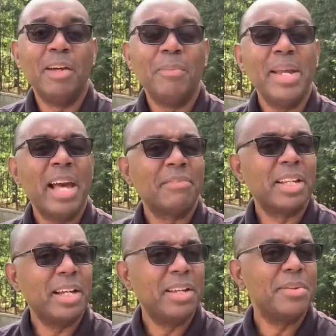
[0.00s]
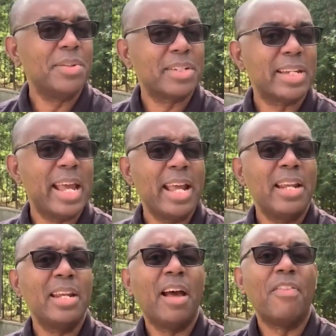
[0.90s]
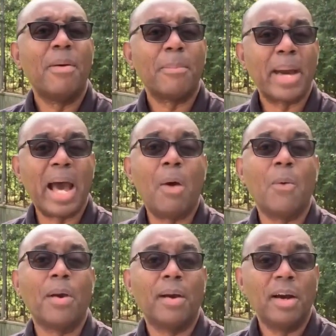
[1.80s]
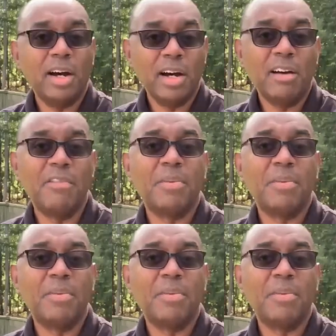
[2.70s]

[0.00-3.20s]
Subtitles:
we have to understand the power of